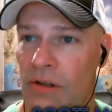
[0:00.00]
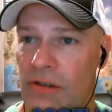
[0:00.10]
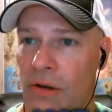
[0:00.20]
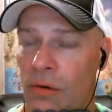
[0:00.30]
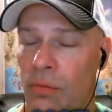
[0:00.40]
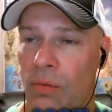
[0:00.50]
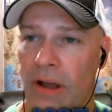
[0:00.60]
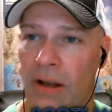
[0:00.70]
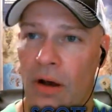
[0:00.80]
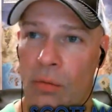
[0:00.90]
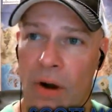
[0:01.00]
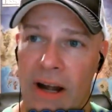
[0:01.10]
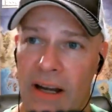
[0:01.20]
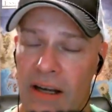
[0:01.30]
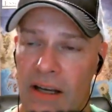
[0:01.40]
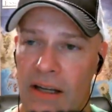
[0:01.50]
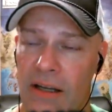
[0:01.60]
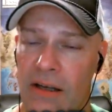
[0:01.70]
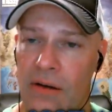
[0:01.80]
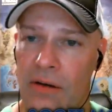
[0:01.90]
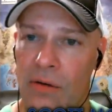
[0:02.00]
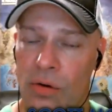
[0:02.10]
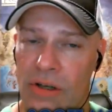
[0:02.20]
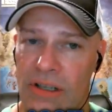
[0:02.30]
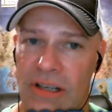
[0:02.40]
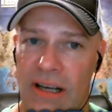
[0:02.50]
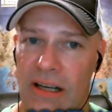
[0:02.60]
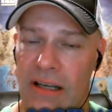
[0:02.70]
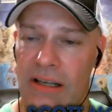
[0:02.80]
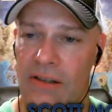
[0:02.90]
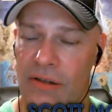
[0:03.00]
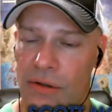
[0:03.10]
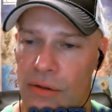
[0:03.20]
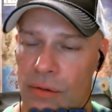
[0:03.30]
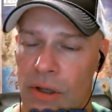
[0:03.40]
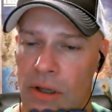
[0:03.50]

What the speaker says: And so like I'll write it in or dictate it into